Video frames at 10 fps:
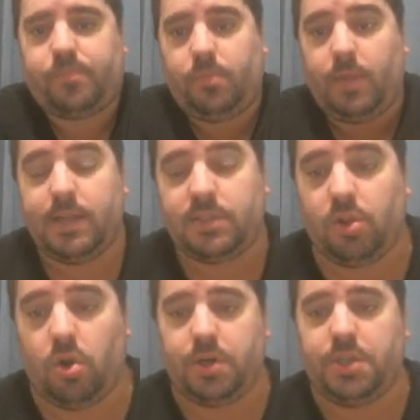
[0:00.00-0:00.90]
As
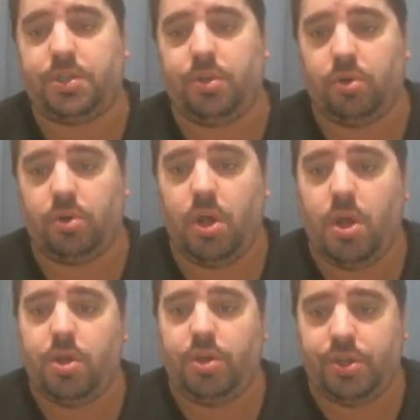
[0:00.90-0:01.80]
long as you're
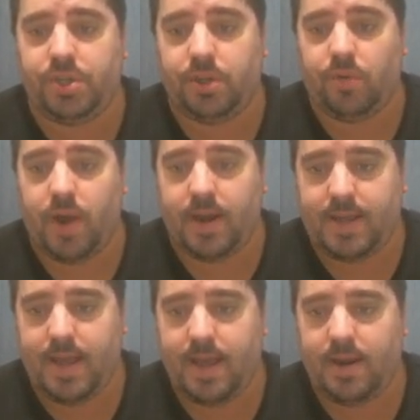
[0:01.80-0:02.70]
using the right
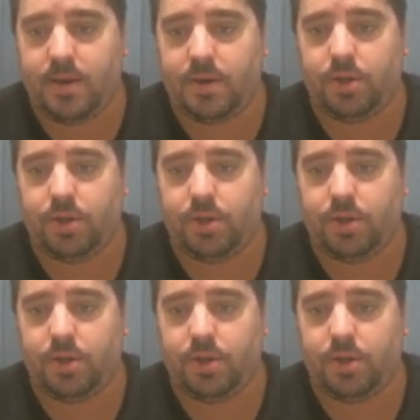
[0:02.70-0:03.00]
accountant